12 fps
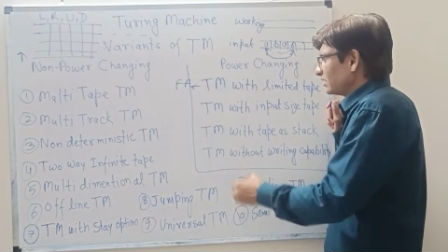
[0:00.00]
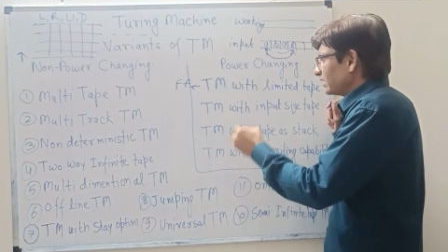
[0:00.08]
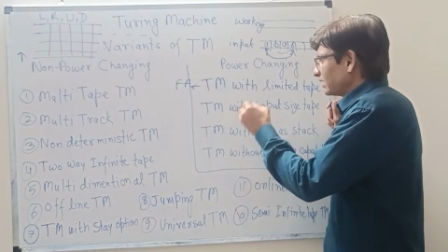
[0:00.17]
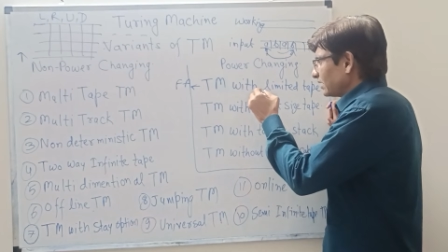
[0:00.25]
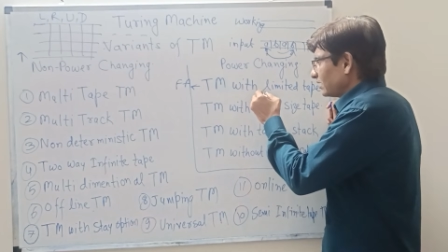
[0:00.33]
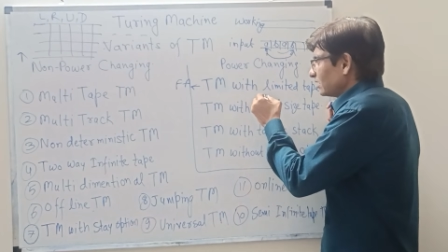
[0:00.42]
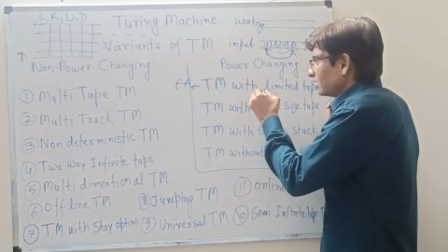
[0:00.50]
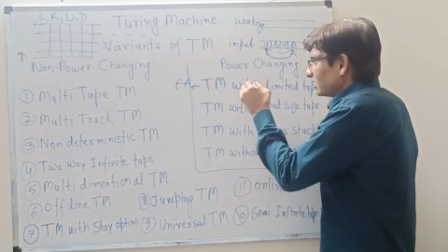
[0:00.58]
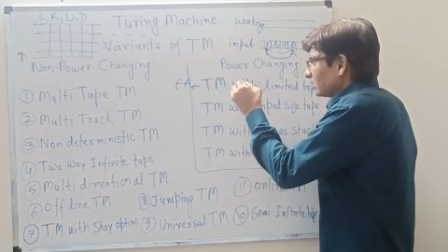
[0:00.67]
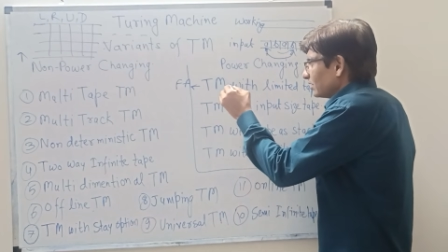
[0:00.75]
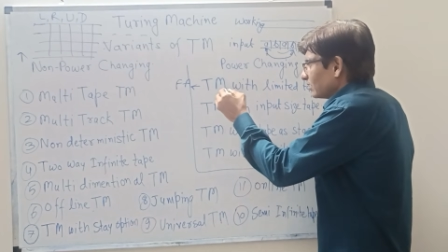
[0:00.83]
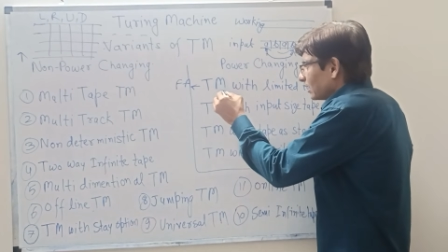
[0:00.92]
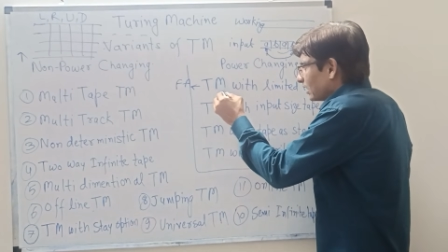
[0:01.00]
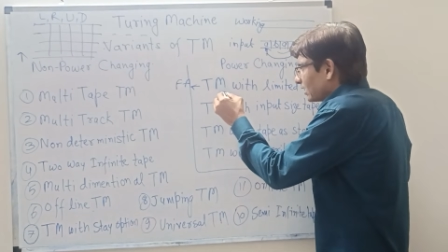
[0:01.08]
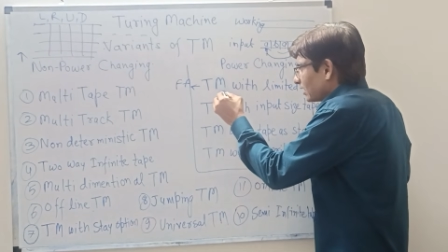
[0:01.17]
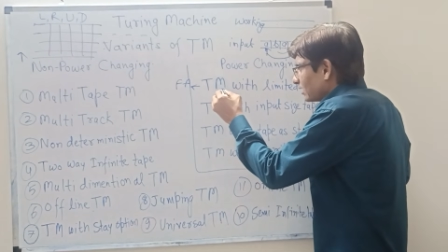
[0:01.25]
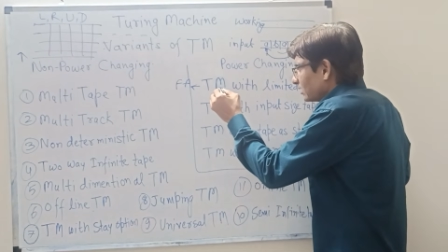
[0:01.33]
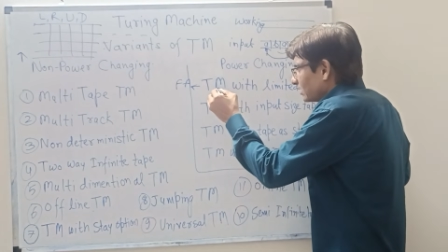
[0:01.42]
then
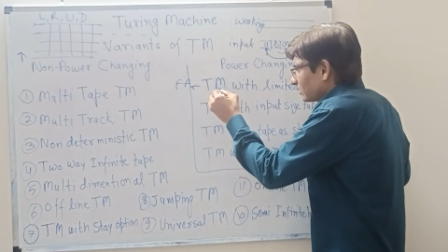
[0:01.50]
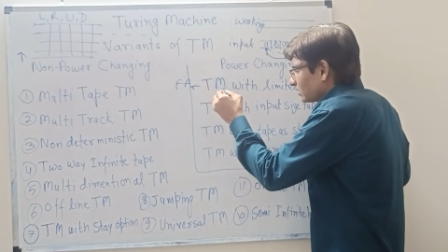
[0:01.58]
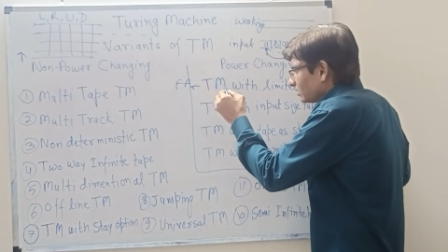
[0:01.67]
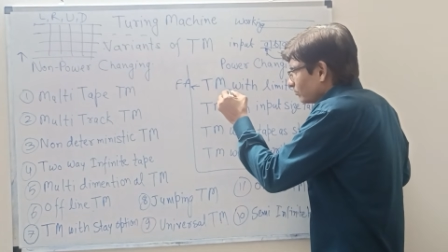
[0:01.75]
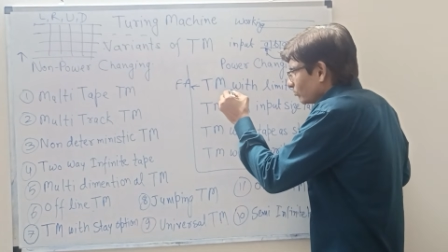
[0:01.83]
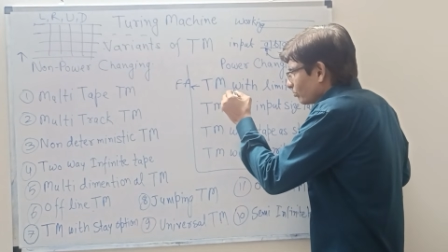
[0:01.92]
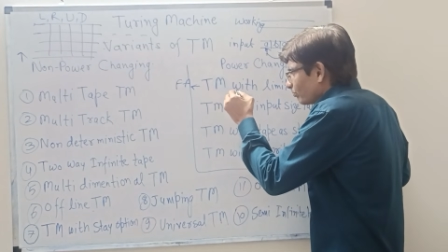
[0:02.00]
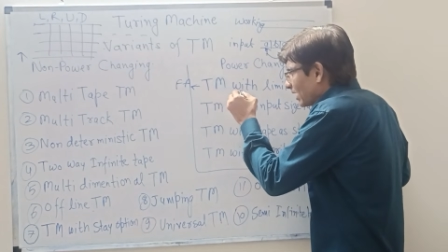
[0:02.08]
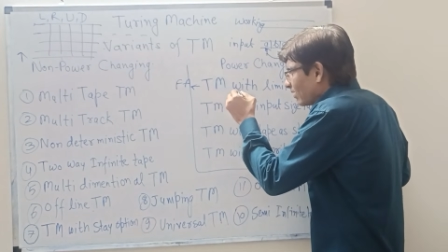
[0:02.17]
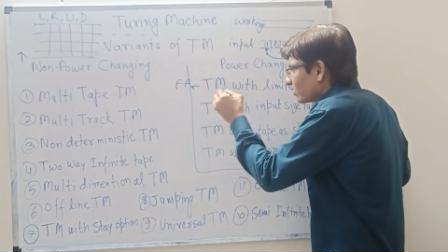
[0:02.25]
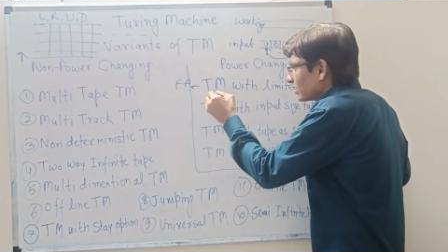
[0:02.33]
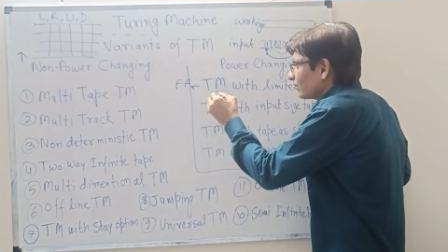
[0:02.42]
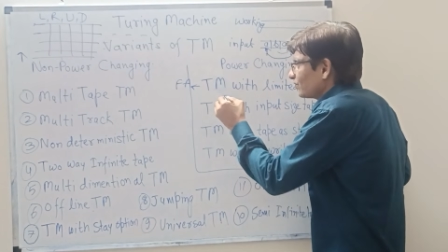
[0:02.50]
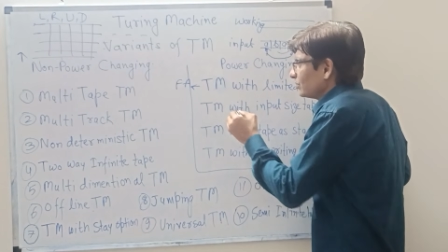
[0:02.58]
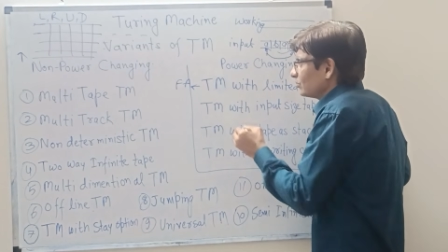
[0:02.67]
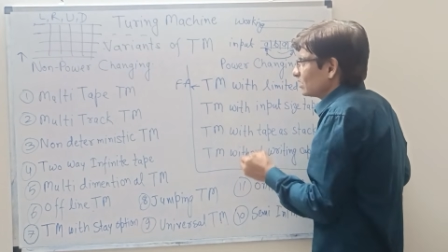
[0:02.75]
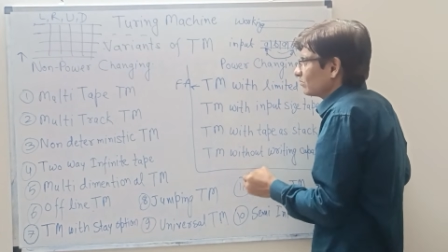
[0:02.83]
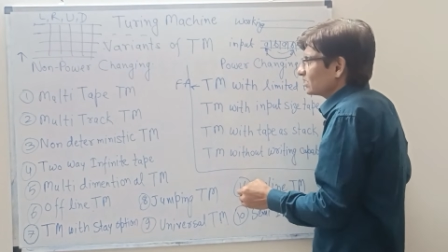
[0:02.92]
the power of
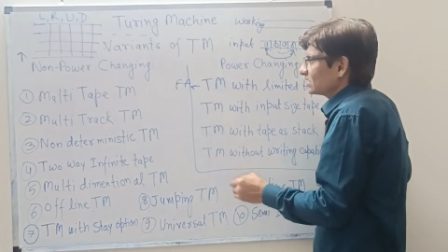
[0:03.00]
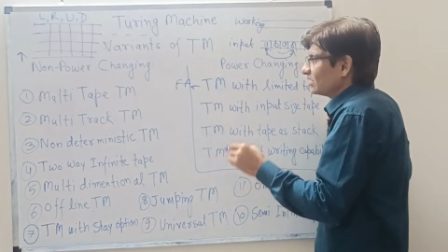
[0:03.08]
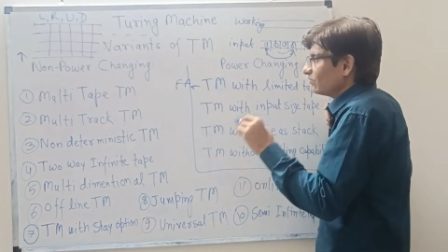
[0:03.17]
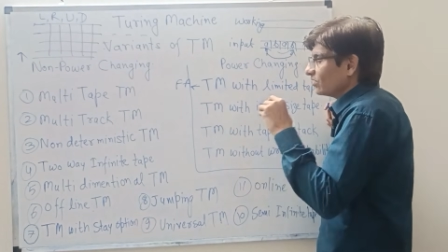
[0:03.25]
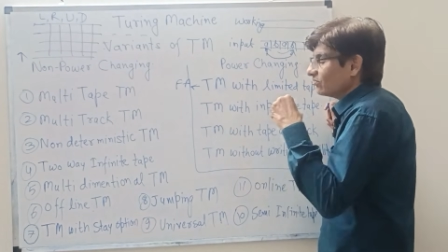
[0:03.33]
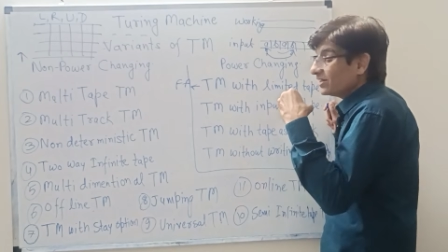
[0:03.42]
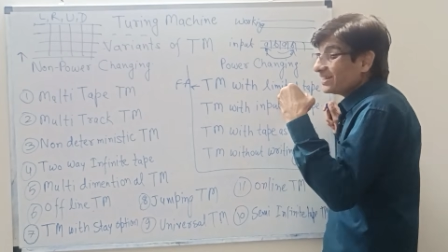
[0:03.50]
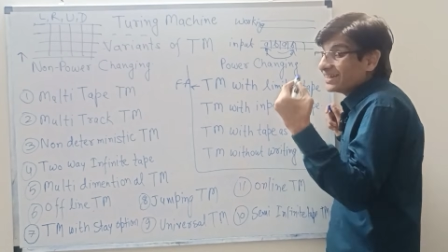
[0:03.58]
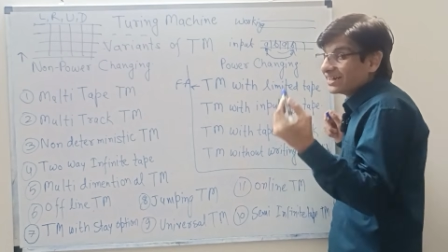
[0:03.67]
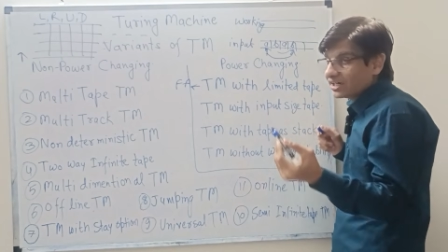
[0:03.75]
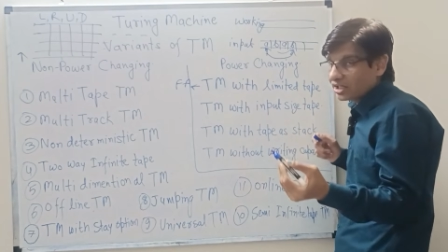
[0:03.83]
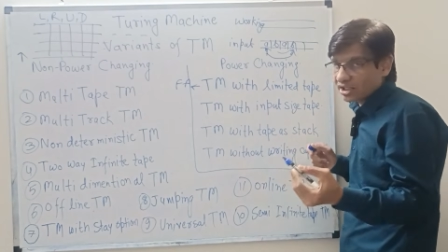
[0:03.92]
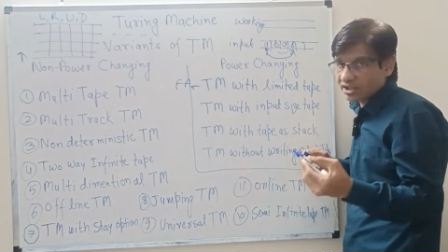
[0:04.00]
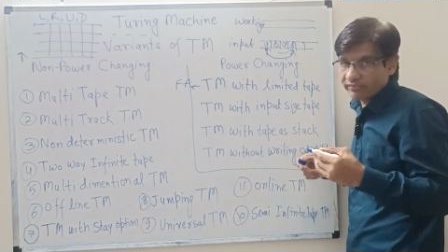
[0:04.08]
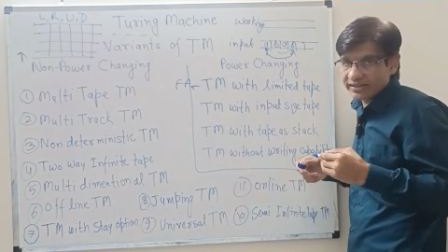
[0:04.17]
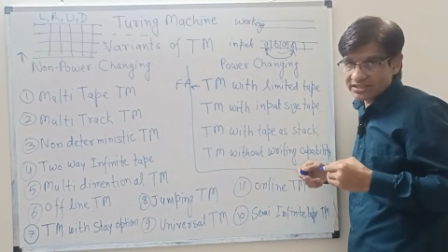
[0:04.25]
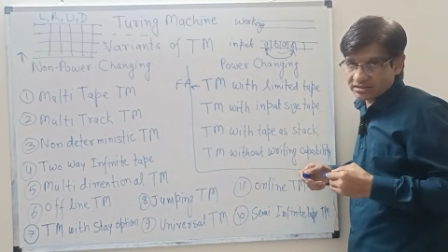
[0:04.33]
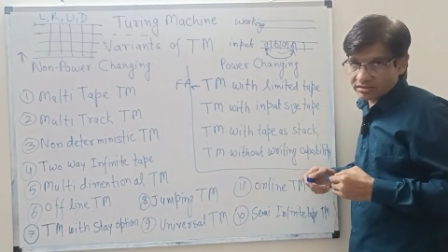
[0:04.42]
Turing machine will be
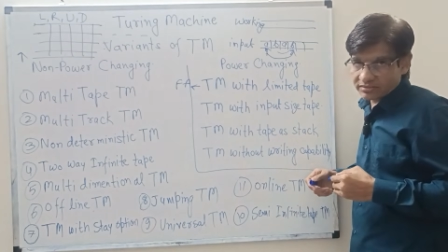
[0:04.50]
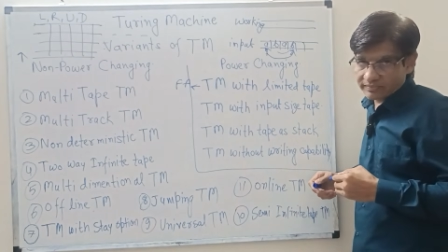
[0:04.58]
decreased.